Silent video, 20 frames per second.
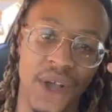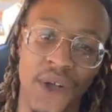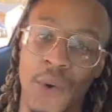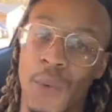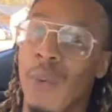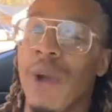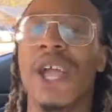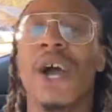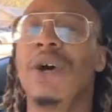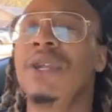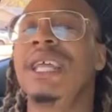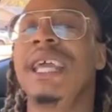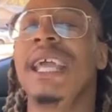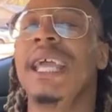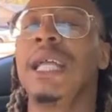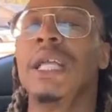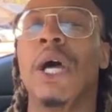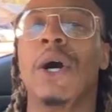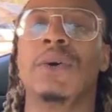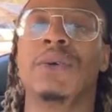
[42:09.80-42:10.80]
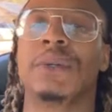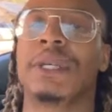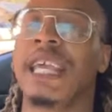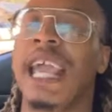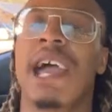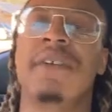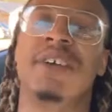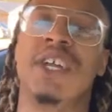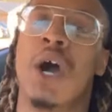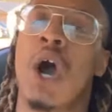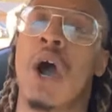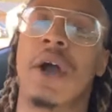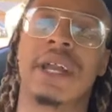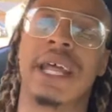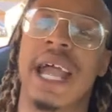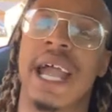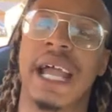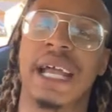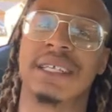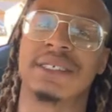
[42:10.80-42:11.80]
We don't need no Kevin Hart
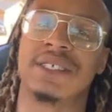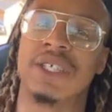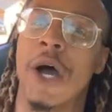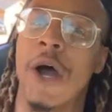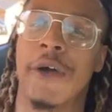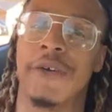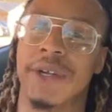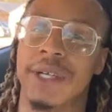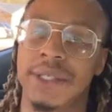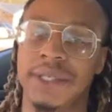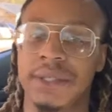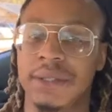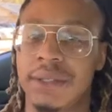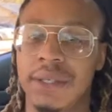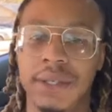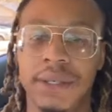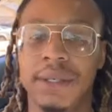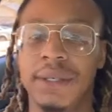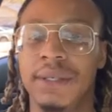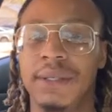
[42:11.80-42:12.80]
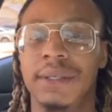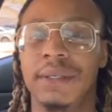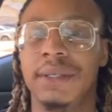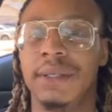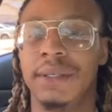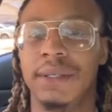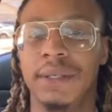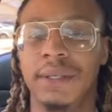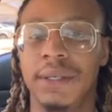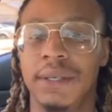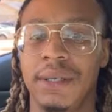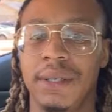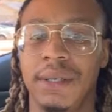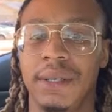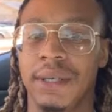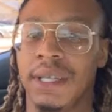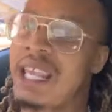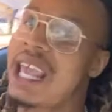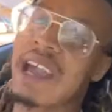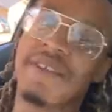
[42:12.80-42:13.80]
ass sorries.
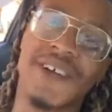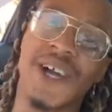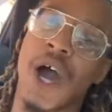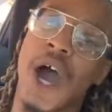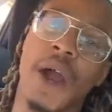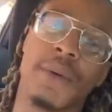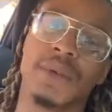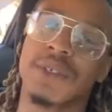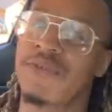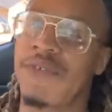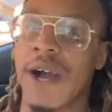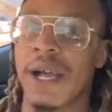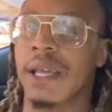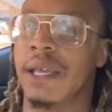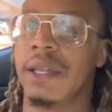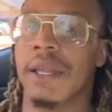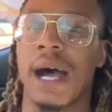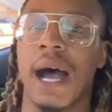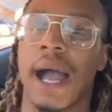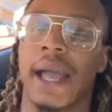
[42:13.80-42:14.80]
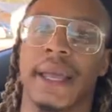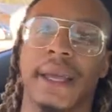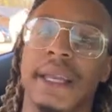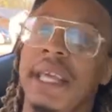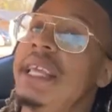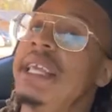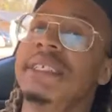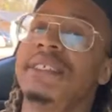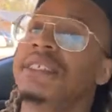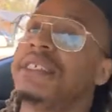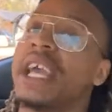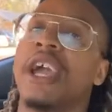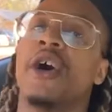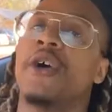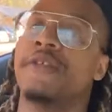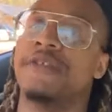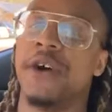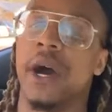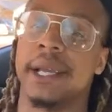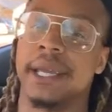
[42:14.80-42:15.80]
Kevin Hart was fucking lying. He still
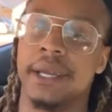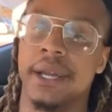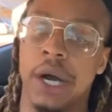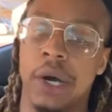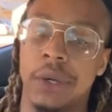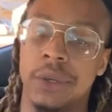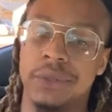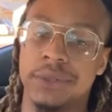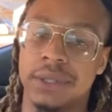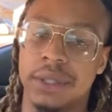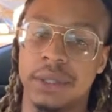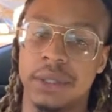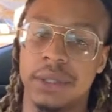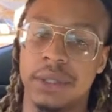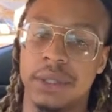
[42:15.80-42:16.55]
fucking hoes.